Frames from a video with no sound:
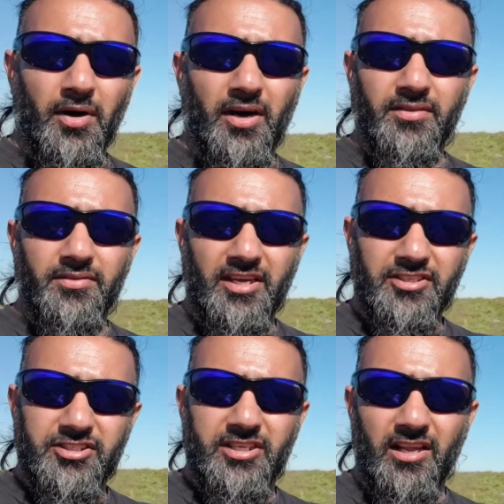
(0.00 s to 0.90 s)
but
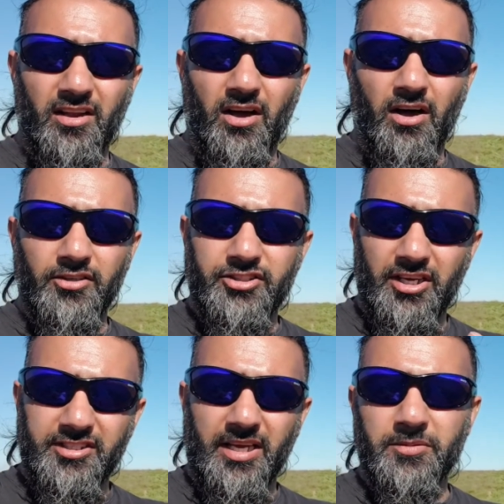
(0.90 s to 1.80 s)
they're still on
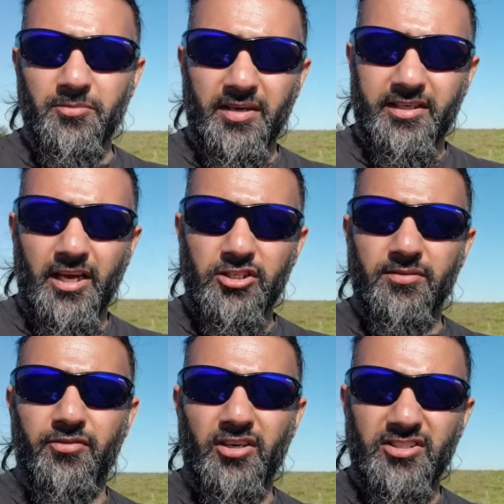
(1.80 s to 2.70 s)
certain types of
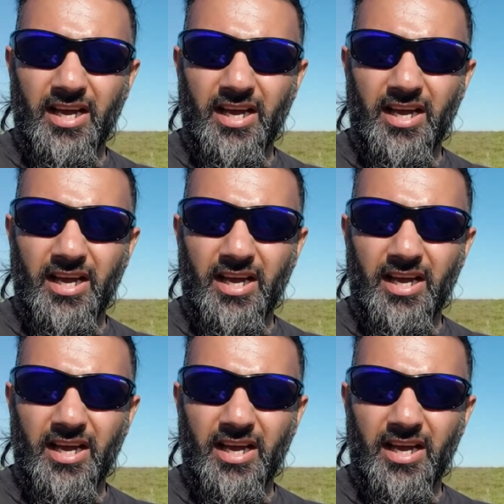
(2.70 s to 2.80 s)
medication for